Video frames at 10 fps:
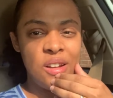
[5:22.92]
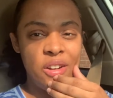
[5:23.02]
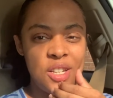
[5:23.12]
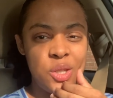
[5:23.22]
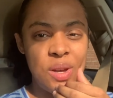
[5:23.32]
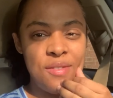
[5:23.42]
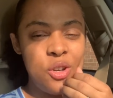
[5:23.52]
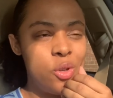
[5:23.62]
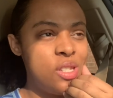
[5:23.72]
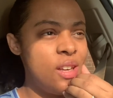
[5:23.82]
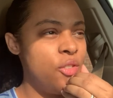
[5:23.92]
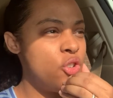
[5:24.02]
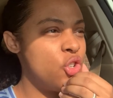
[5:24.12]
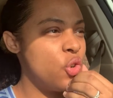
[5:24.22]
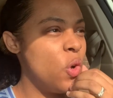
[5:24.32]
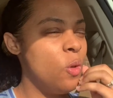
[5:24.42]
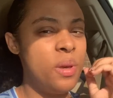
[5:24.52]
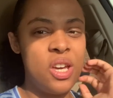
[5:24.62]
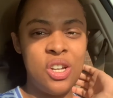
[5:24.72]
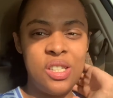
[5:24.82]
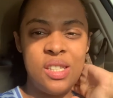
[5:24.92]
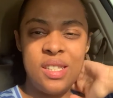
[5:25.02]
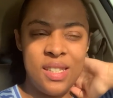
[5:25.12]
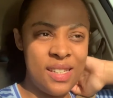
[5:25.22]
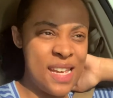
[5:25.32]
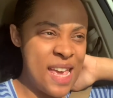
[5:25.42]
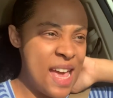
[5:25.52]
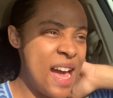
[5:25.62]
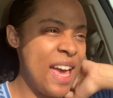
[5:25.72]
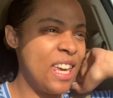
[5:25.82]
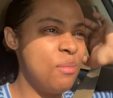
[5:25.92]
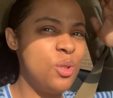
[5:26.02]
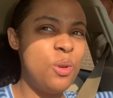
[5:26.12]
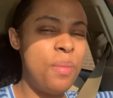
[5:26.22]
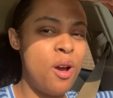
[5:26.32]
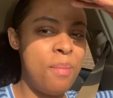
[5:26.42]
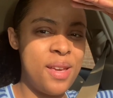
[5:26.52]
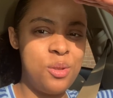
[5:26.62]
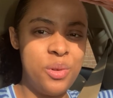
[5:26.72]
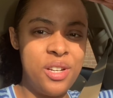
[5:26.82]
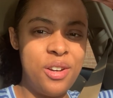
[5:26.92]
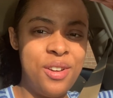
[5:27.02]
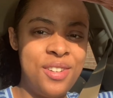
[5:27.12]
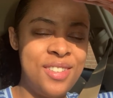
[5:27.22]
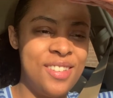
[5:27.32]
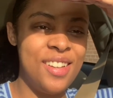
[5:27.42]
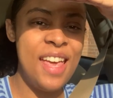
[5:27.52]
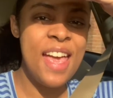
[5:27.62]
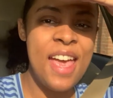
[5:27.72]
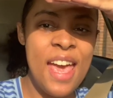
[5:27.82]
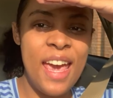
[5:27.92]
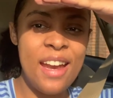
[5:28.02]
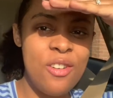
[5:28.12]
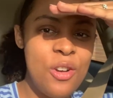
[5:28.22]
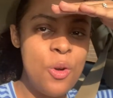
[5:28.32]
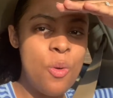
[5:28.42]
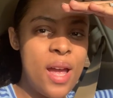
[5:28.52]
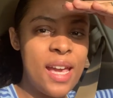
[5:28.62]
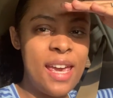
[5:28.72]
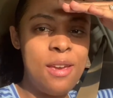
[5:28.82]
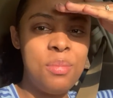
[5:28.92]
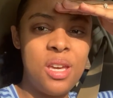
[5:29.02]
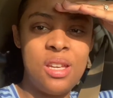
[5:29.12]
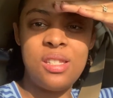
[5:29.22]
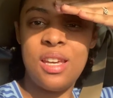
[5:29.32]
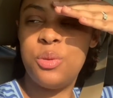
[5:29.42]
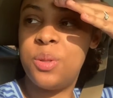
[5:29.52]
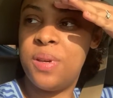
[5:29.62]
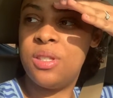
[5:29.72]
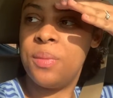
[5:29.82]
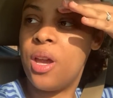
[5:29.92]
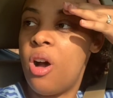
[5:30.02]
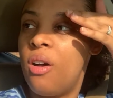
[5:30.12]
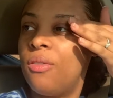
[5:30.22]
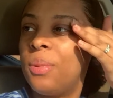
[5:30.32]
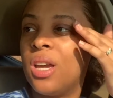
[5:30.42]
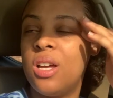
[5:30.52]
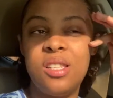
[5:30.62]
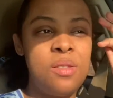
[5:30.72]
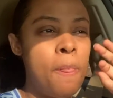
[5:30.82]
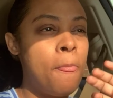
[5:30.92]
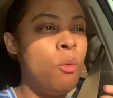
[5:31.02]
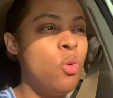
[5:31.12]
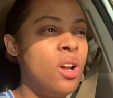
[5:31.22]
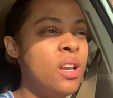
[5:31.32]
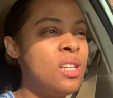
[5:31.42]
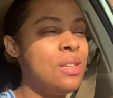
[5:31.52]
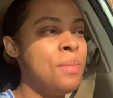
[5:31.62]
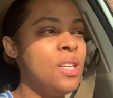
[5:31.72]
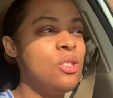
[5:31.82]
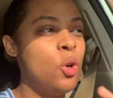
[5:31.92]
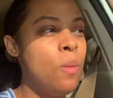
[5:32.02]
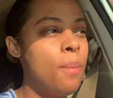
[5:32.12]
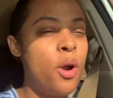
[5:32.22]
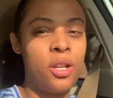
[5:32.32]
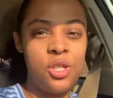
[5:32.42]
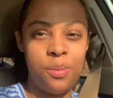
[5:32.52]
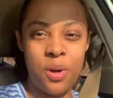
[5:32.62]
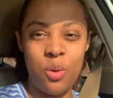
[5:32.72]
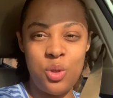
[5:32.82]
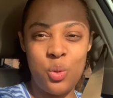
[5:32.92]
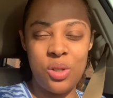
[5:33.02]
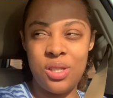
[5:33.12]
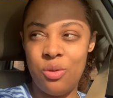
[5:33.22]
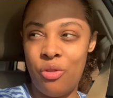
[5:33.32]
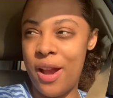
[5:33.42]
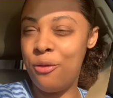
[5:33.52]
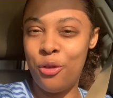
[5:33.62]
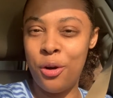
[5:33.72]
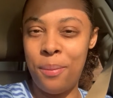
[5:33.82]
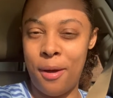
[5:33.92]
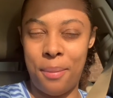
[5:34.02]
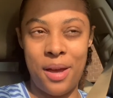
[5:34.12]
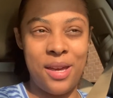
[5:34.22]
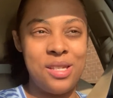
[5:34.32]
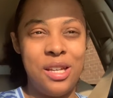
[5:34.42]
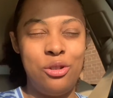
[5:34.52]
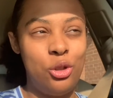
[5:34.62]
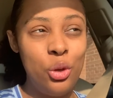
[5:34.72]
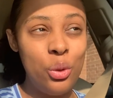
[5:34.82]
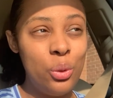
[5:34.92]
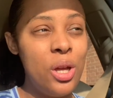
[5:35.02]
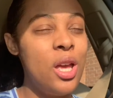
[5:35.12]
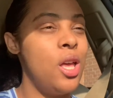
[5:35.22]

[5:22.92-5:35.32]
All right, so I have no self-control because I came to the Popeye's window and I don't even know why I came, because it was pissing me off, because one, somebody stole my parking spot, which was right in front of Popeye's, and two,